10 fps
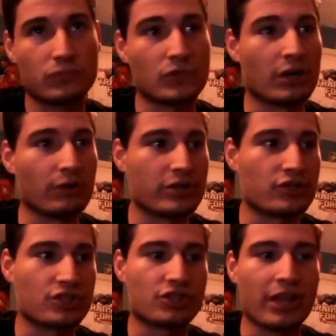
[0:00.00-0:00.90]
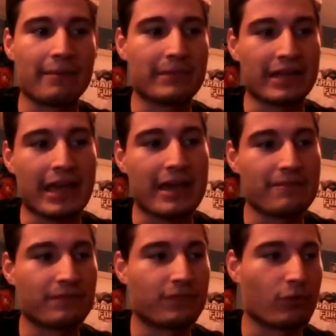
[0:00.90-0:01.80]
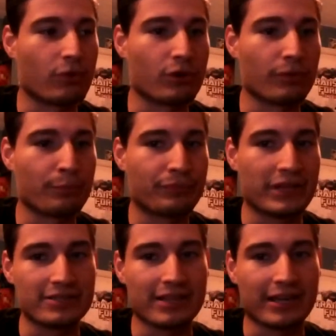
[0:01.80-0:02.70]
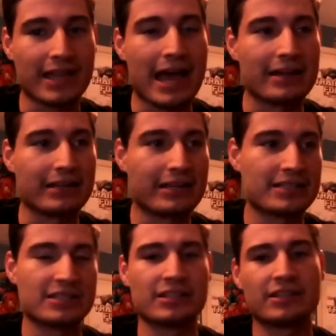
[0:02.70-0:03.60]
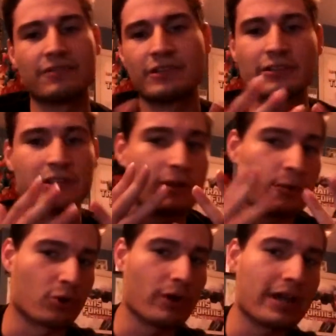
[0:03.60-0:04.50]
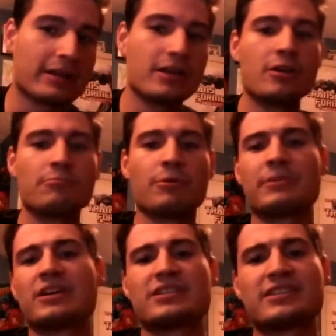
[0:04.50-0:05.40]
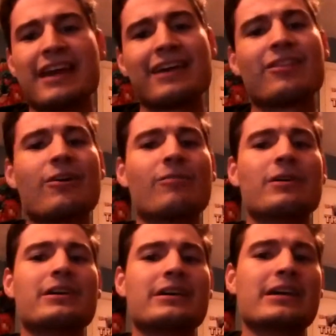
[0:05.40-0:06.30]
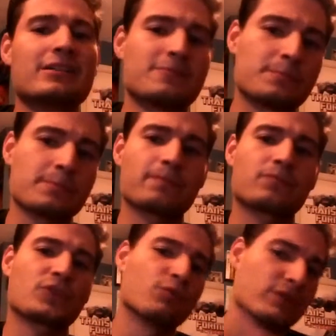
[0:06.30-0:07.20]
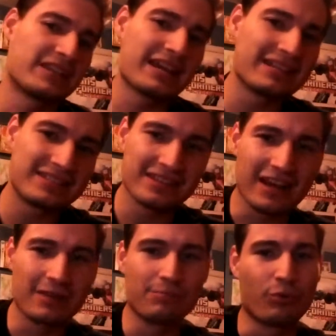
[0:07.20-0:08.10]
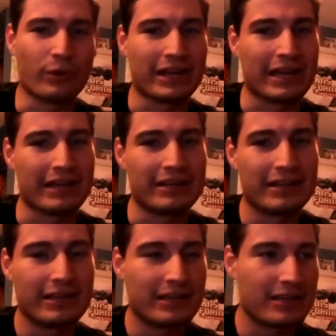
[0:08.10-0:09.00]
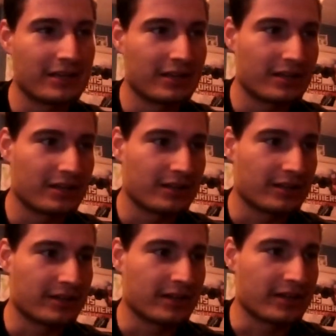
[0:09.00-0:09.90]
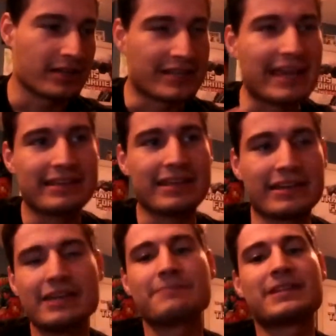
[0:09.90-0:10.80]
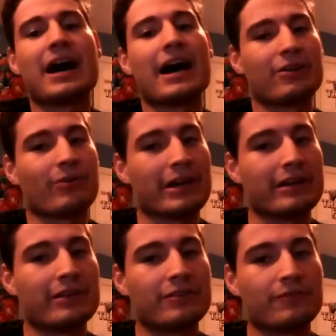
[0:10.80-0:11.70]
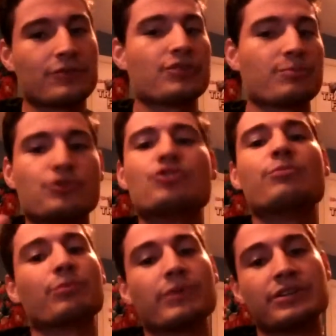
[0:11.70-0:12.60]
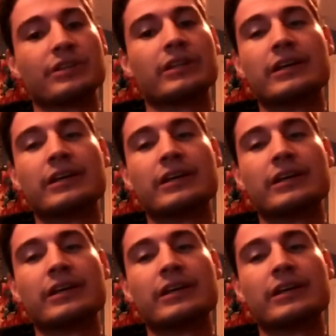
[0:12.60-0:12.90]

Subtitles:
you know, they just slam the game for things like that, and it gets a significantly lower grade. But because it's Halo, it retains the 9.8. It keeps the high grade for some stupid reason,